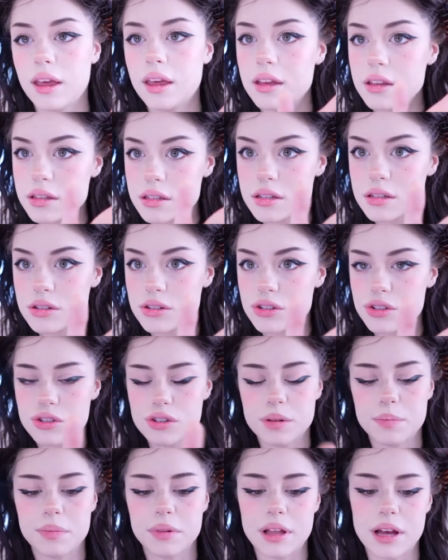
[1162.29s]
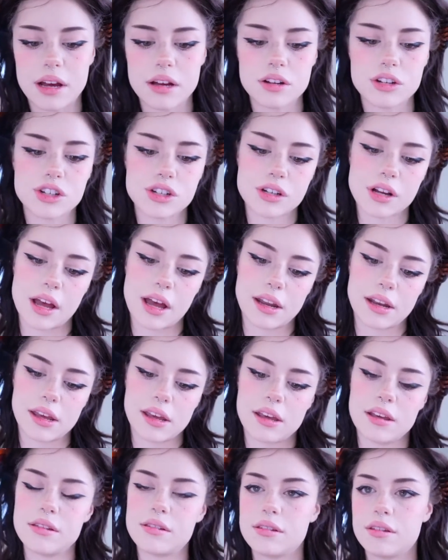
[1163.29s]
Kiss Strip Lash
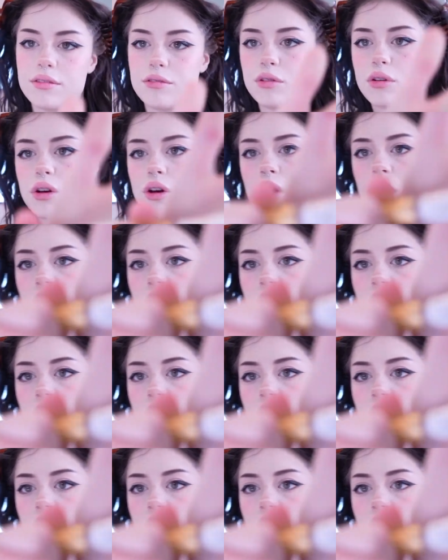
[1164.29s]
Adhesive